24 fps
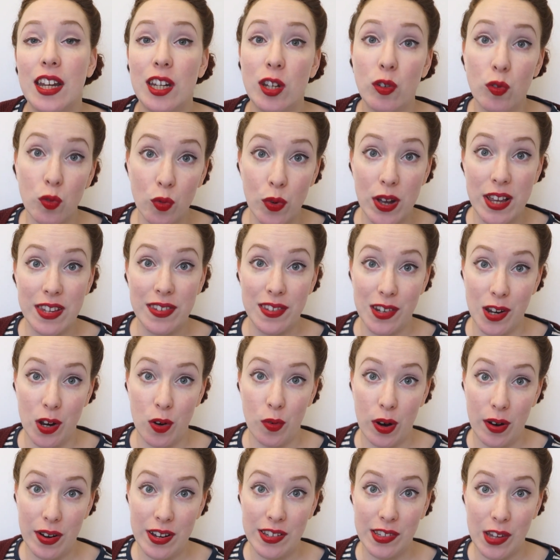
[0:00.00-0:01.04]
and you always know
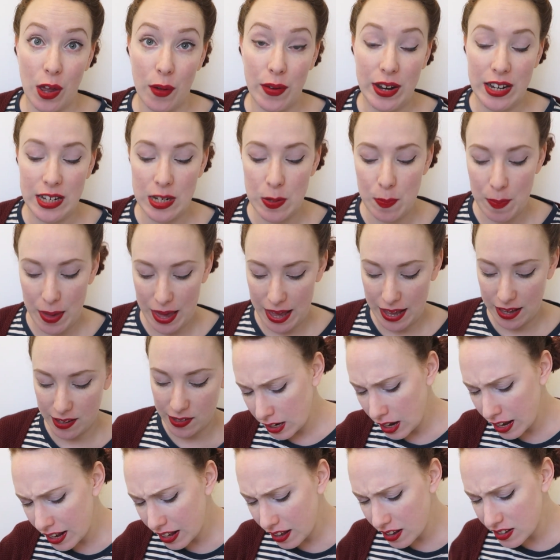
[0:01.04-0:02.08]
where it's going to be.
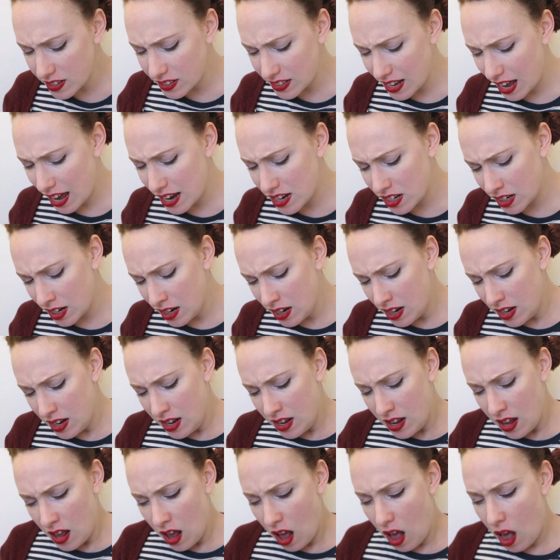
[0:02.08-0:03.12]
Like I said,
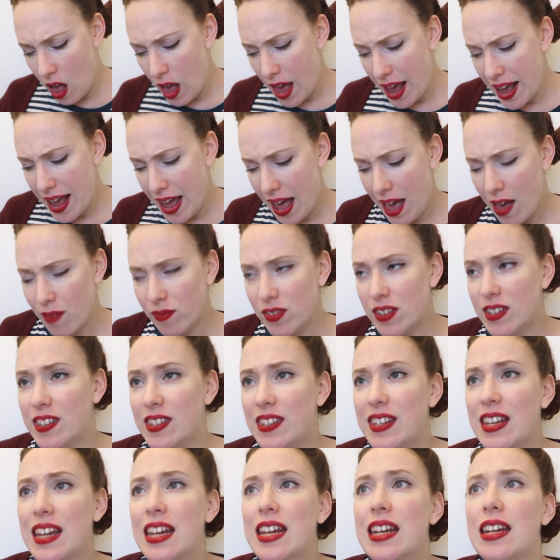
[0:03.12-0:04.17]
I haven't
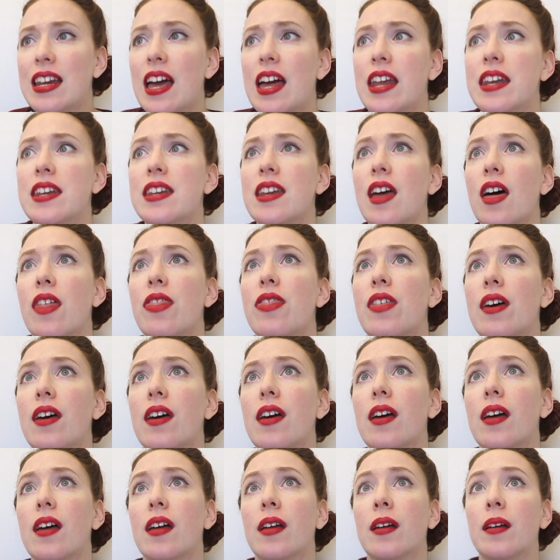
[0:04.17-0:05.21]
seen
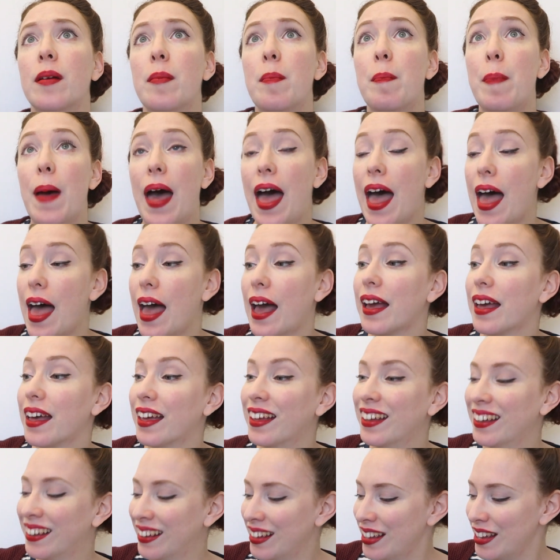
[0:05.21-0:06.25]
another bag
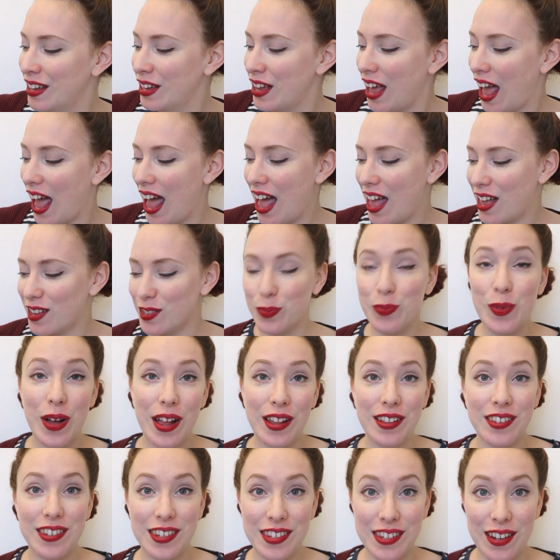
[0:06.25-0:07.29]
as
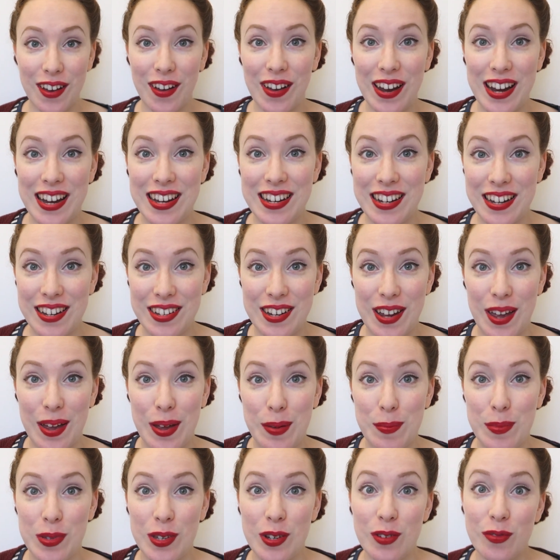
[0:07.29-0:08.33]
well designed in
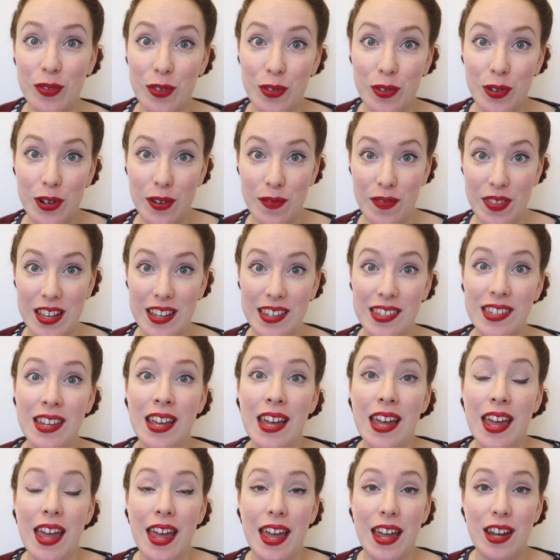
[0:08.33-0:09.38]
terms of all of these
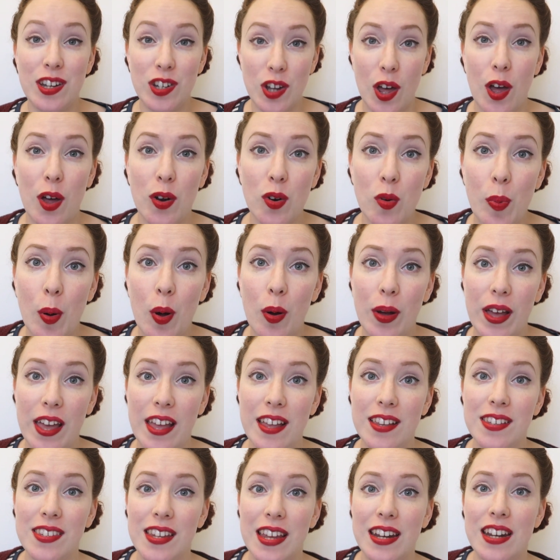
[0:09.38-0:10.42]
internal
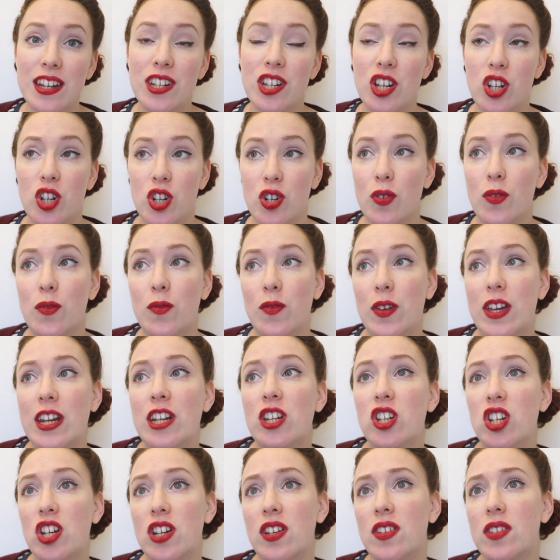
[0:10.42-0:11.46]
pockets and additional
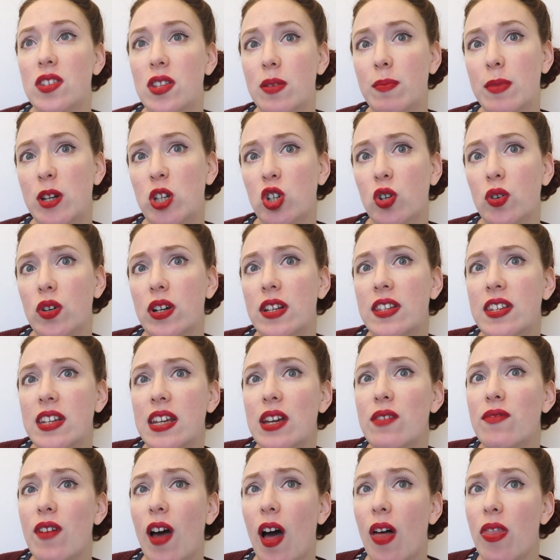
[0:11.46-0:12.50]
features. The
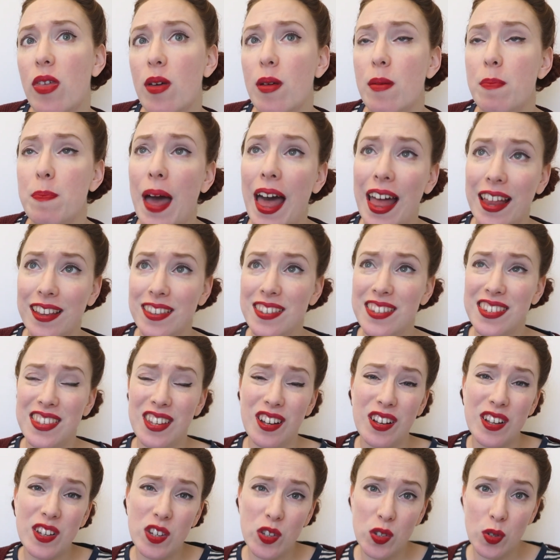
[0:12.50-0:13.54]
majority of other patterns
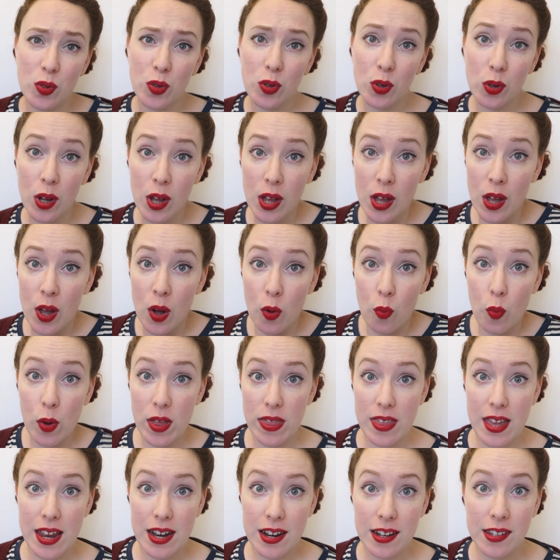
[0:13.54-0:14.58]
that I saw
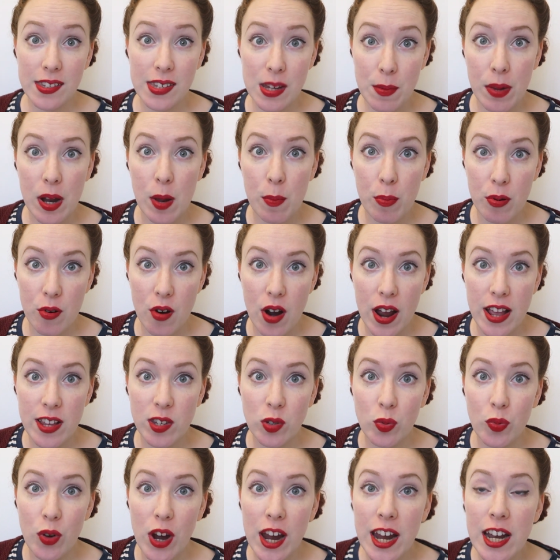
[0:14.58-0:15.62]
within a similar
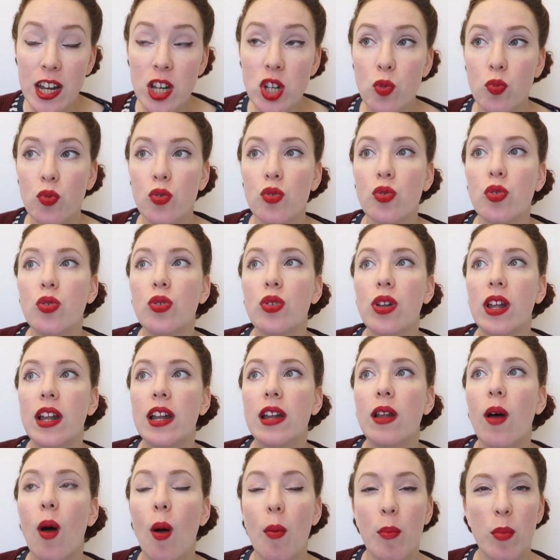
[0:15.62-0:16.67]
price range were all a
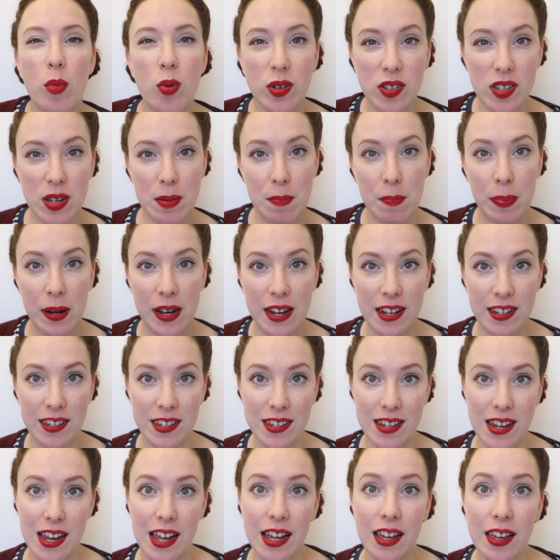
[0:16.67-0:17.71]
lot more
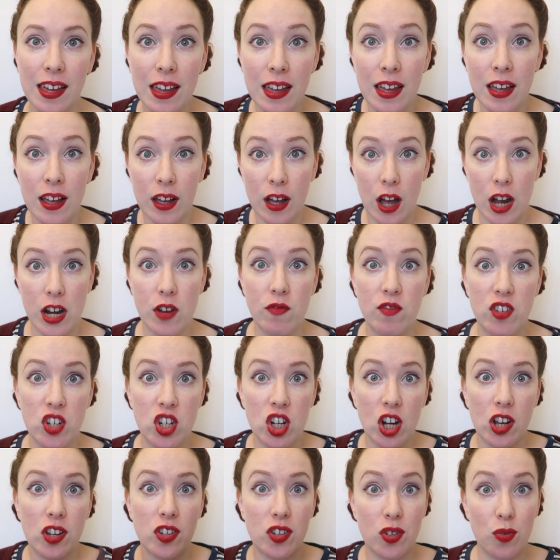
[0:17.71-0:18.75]
simplistic, kind of
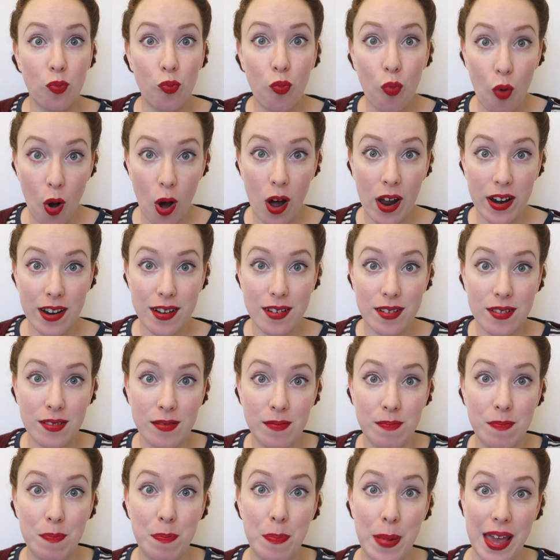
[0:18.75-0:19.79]
just one
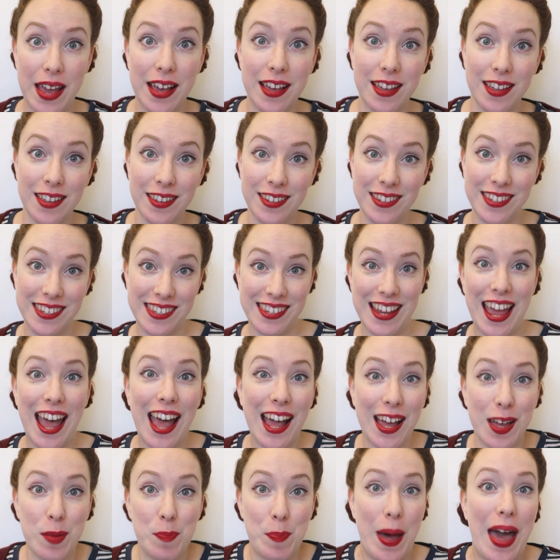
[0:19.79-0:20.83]
big
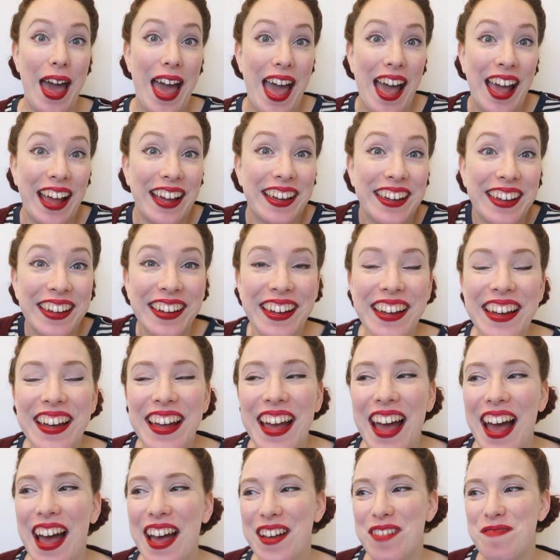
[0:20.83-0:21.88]
sack bag
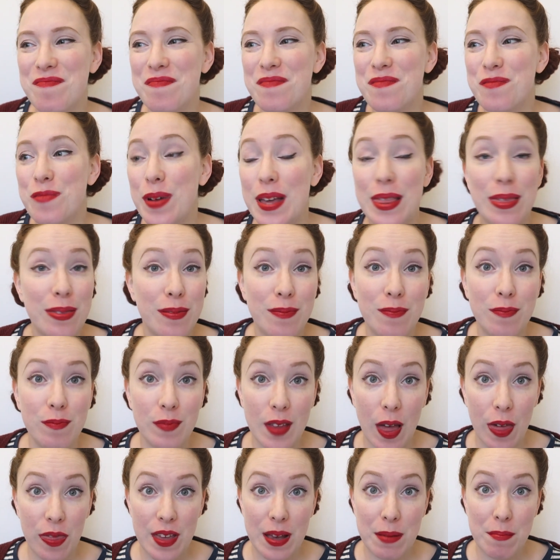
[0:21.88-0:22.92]
with
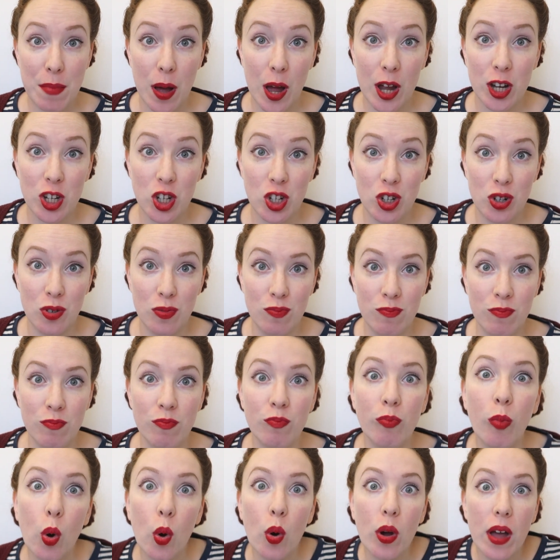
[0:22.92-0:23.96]
nothing much
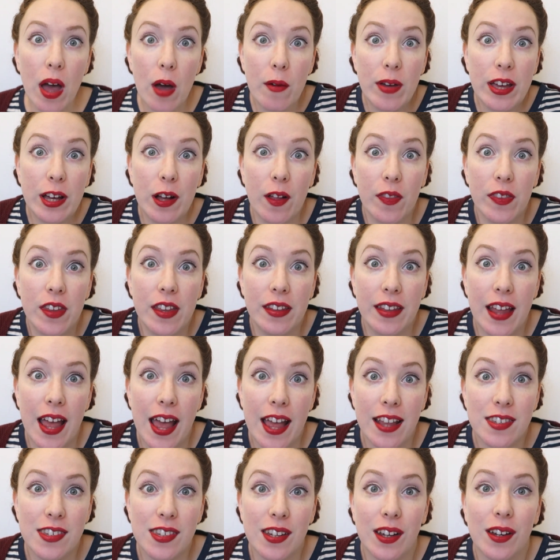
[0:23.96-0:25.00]
more going on than
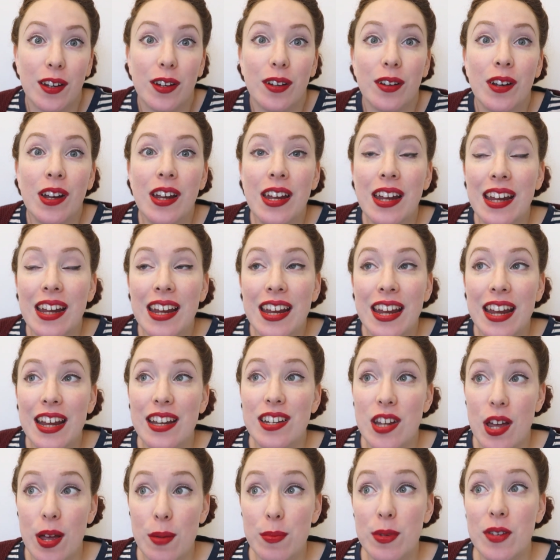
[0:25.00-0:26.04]
that. So in
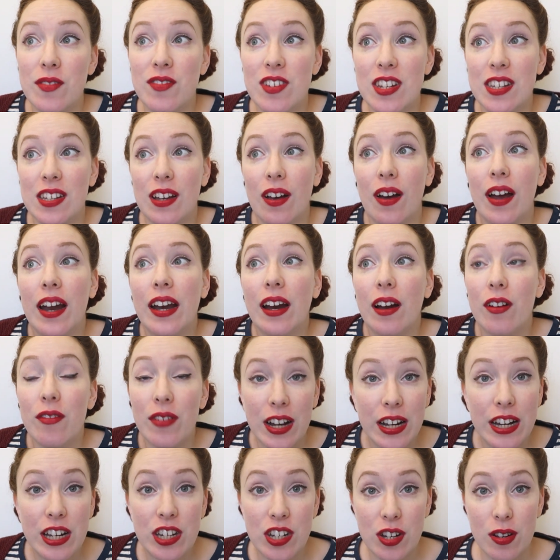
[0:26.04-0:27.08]
terms of design, I
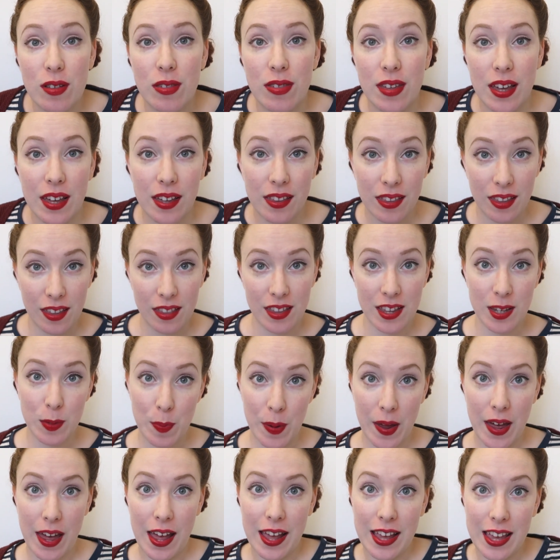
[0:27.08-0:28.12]
really do think that this
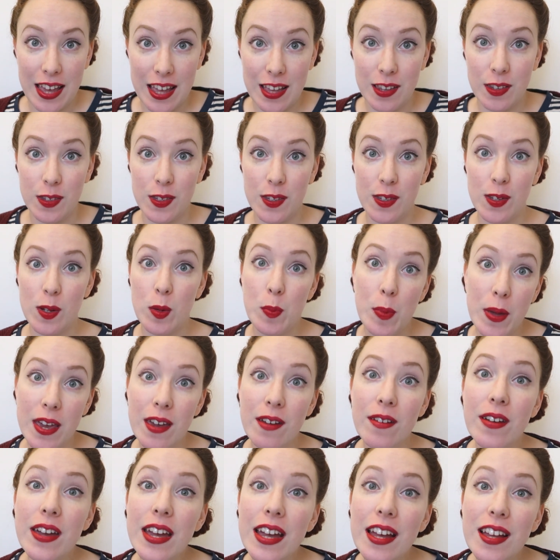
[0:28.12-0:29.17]
bag is
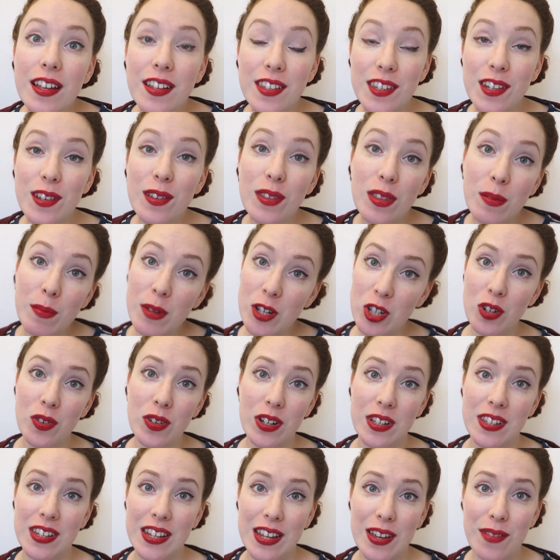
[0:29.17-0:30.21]
superior to the
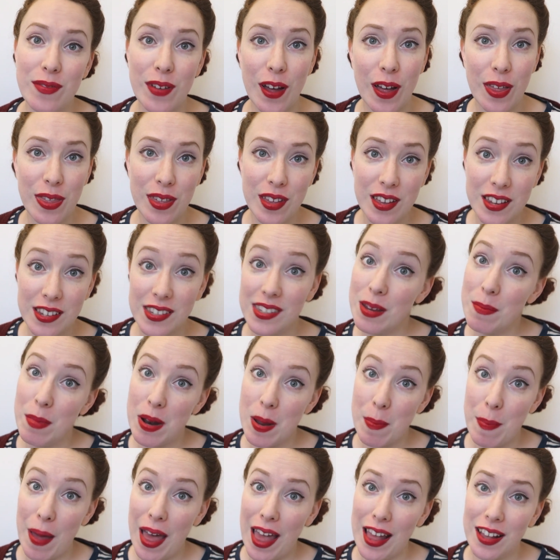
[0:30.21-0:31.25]
majority of other
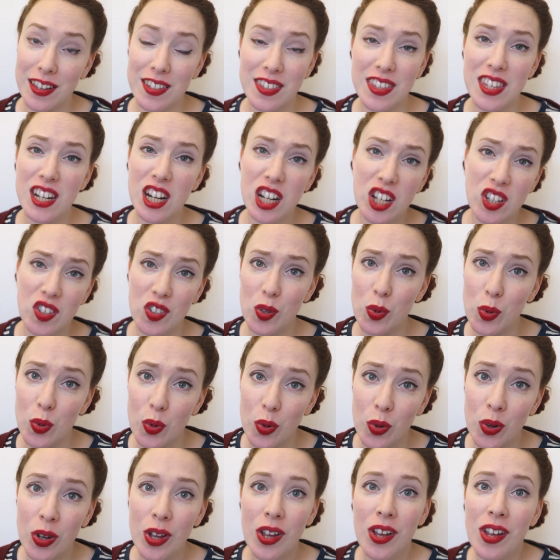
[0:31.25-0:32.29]
similar bags that I
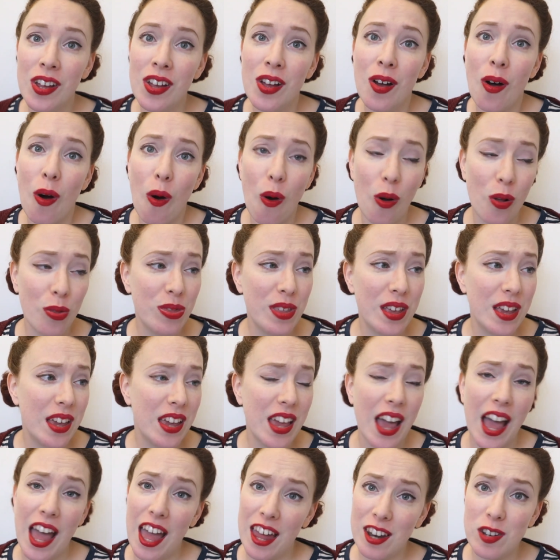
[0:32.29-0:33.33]
saw on the
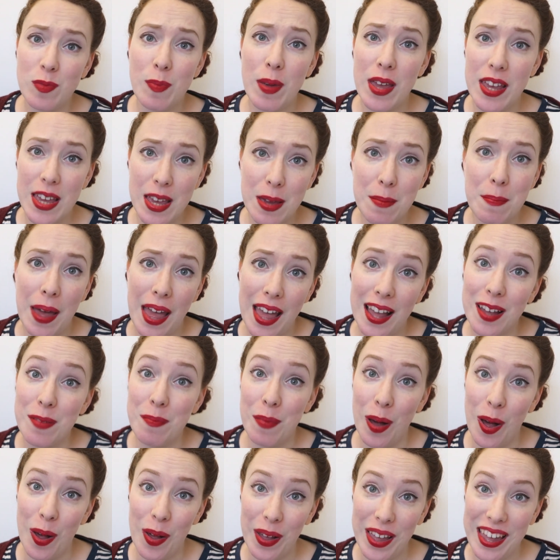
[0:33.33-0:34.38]
hand making bag
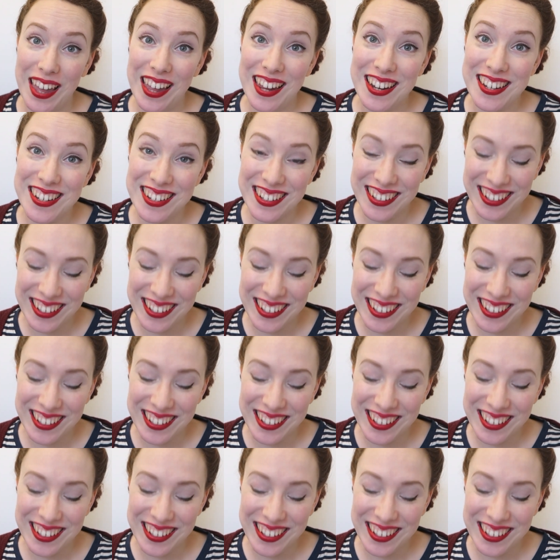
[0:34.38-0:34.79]
market.